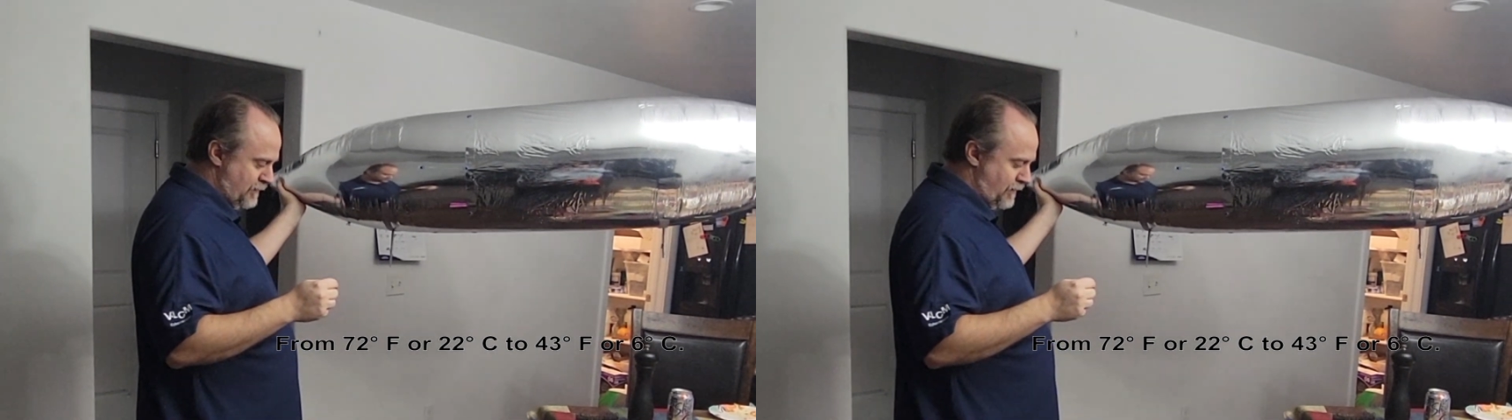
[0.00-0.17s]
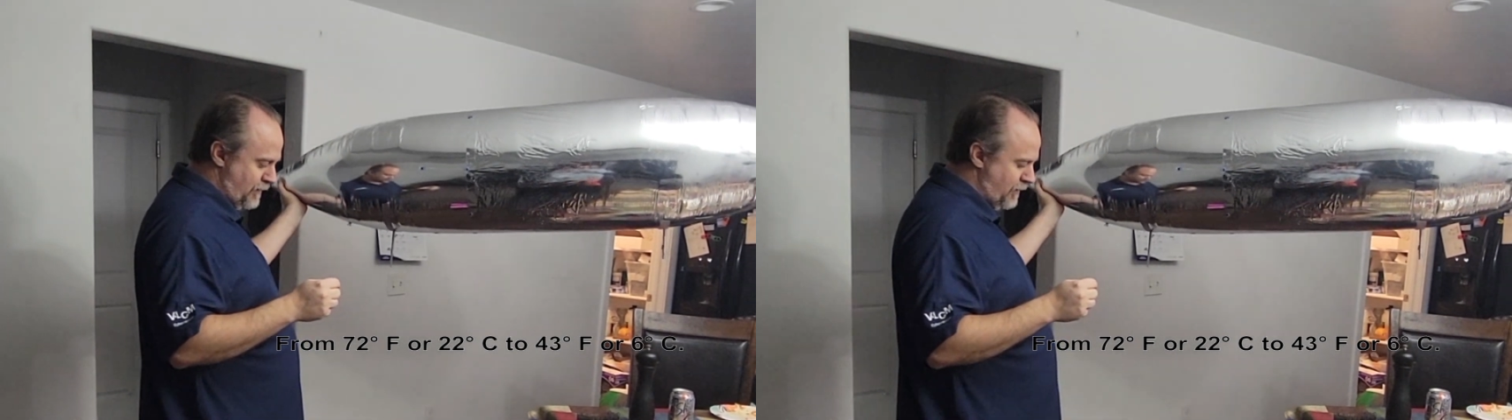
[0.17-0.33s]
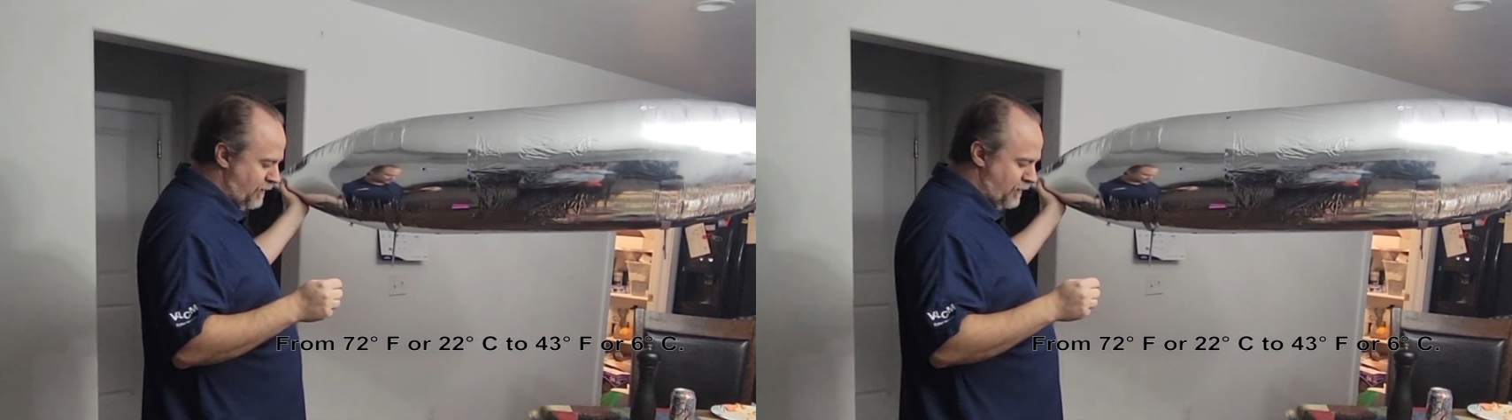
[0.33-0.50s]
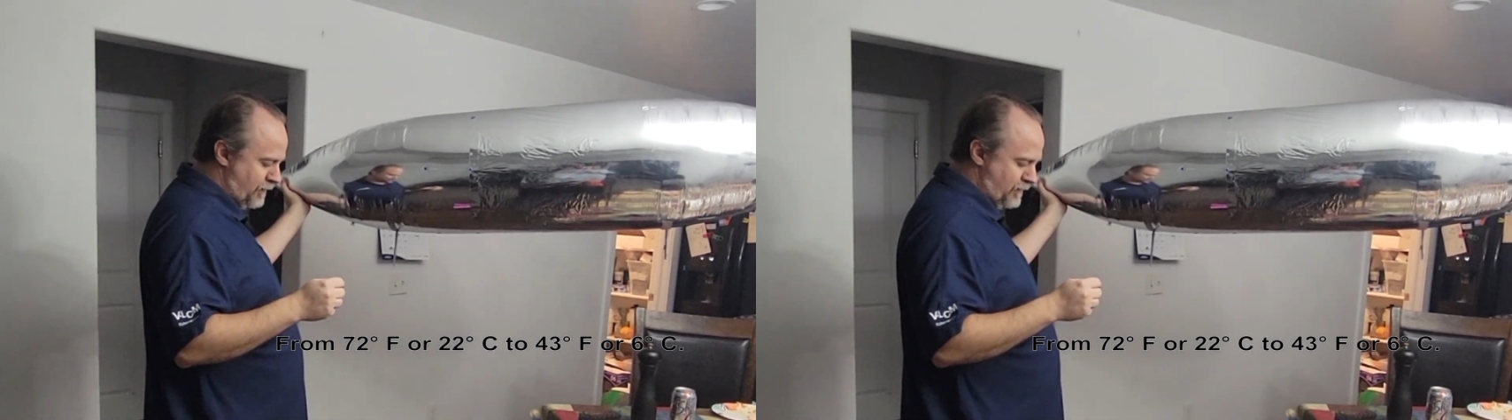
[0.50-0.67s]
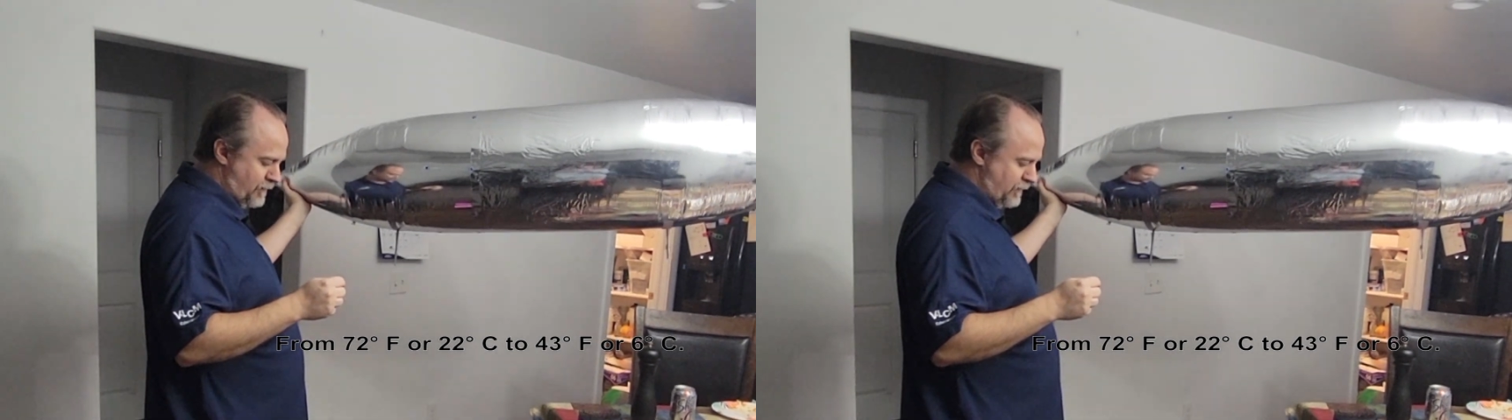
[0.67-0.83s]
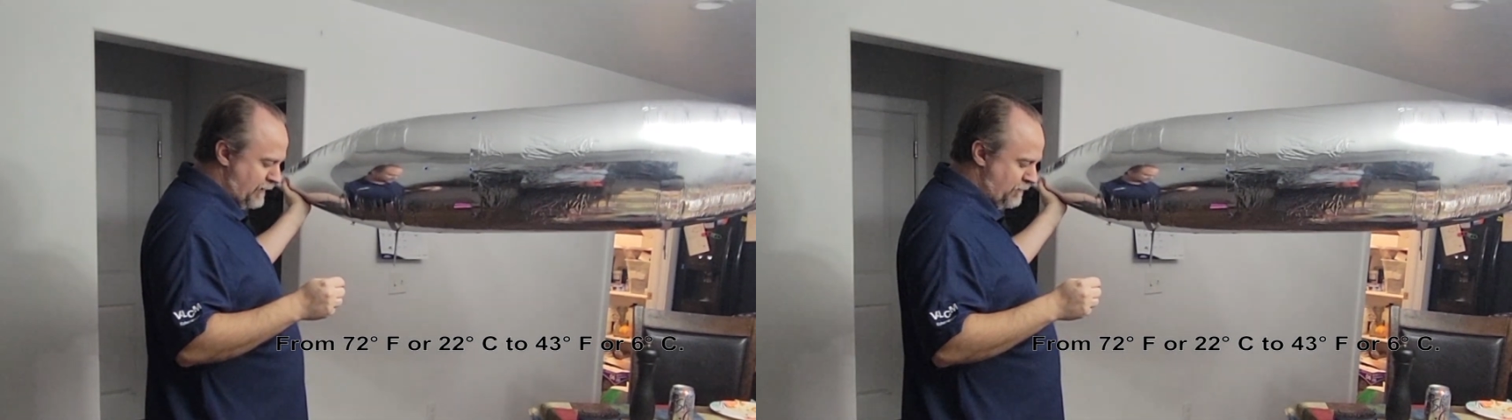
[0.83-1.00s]

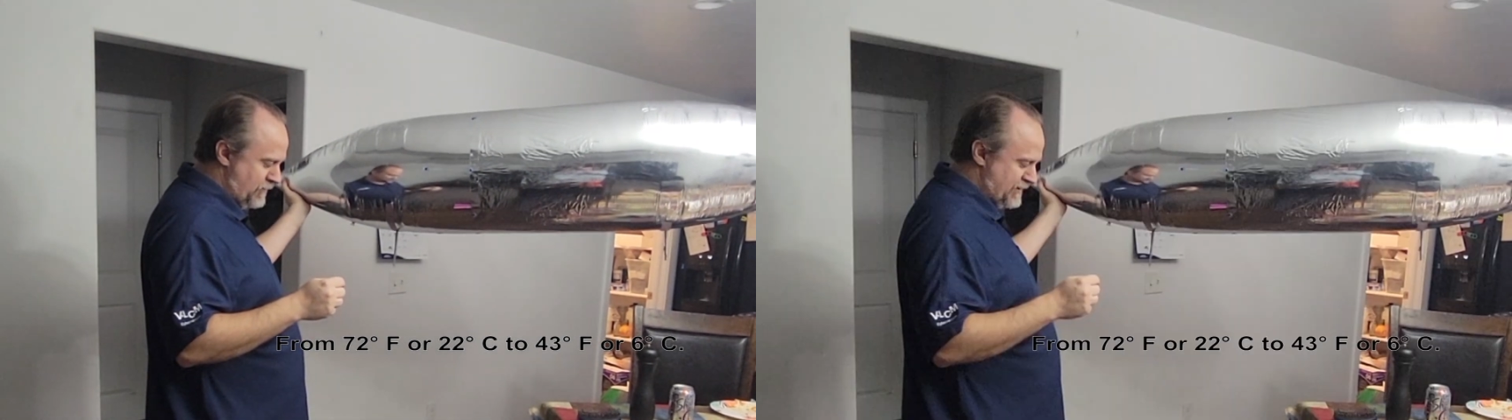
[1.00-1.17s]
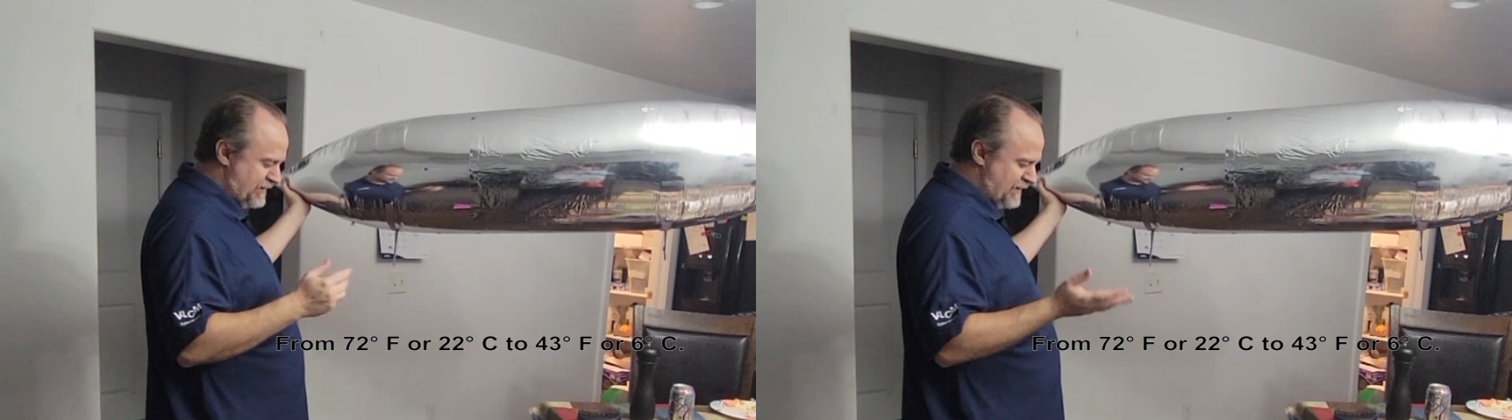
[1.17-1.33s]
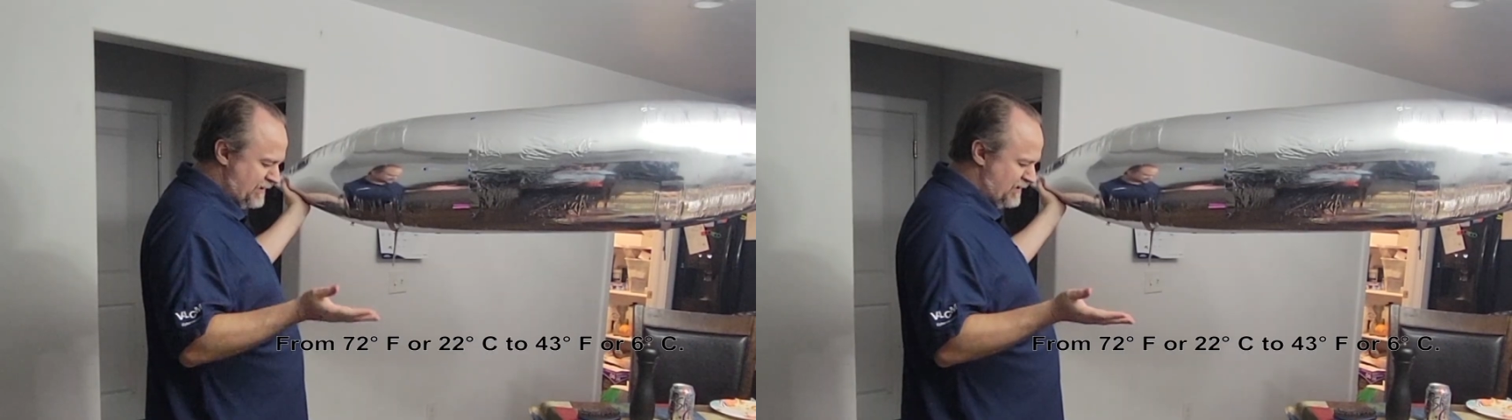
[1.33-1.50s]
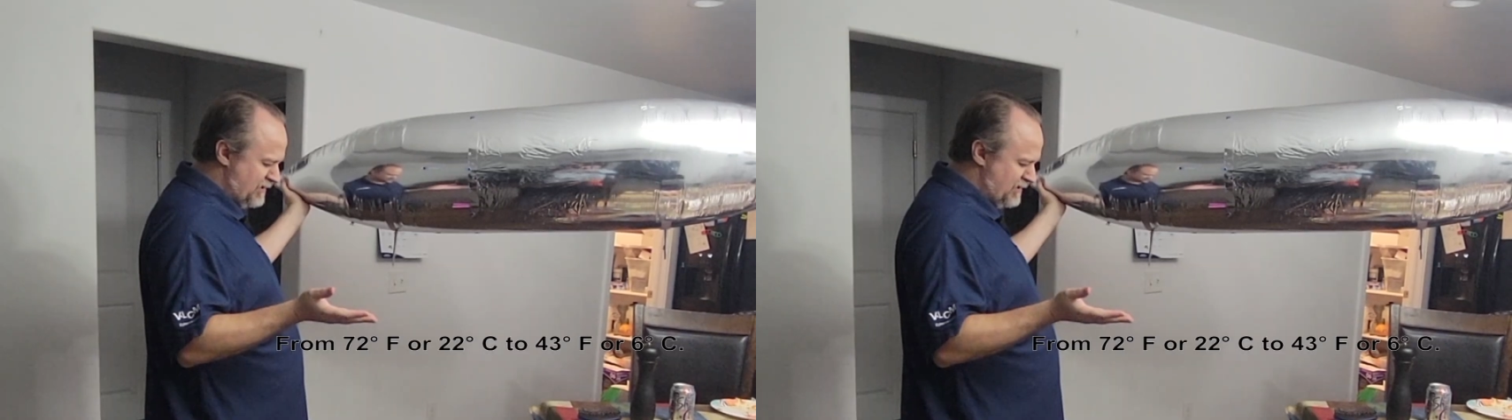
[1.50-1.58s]
oh, it was six